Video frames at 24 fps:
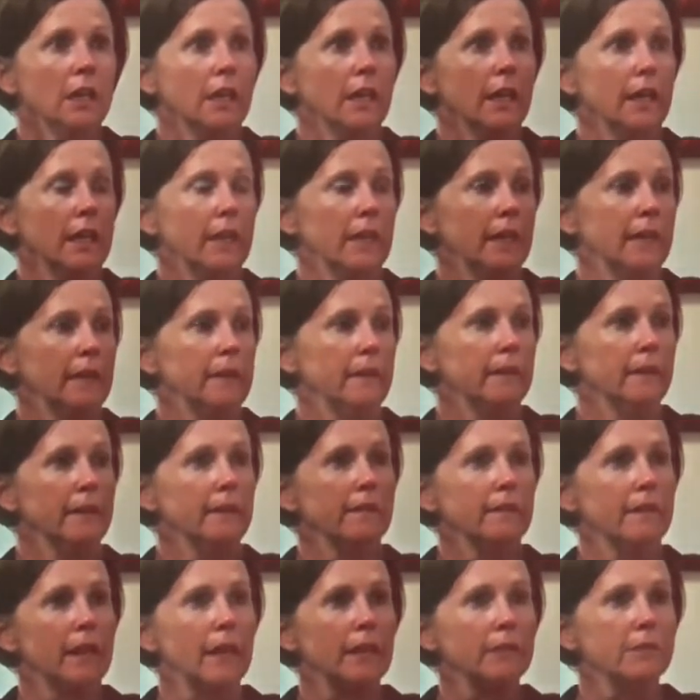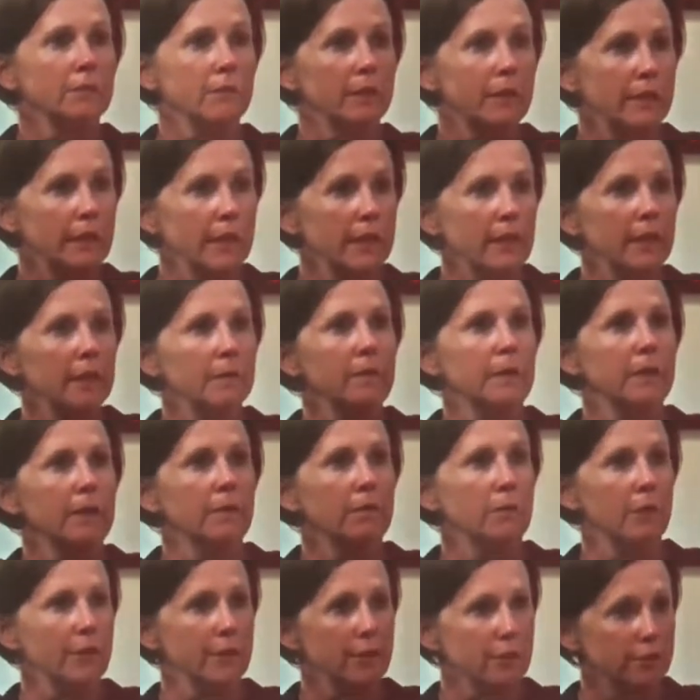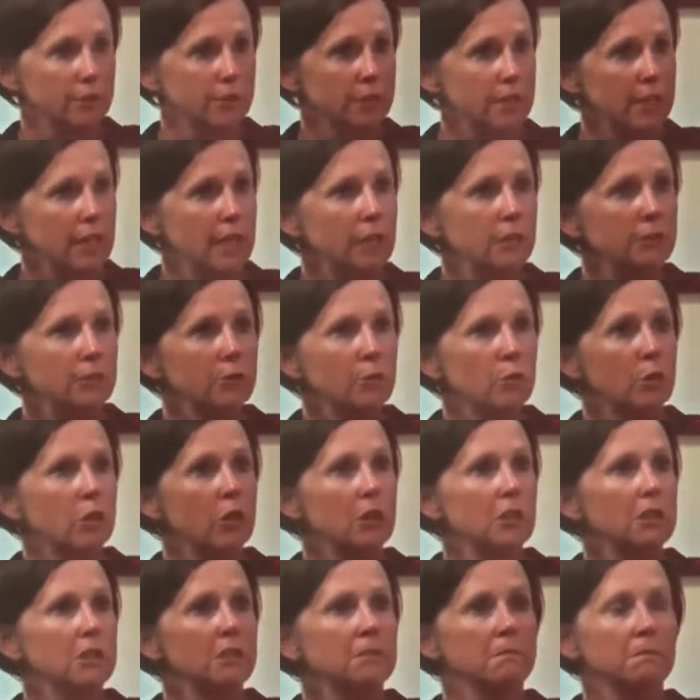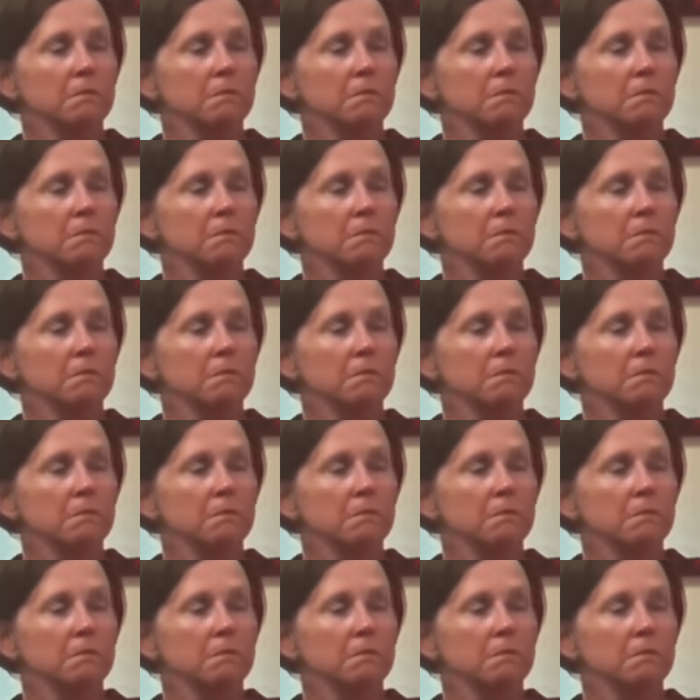And that's when it hit me what those sounds were.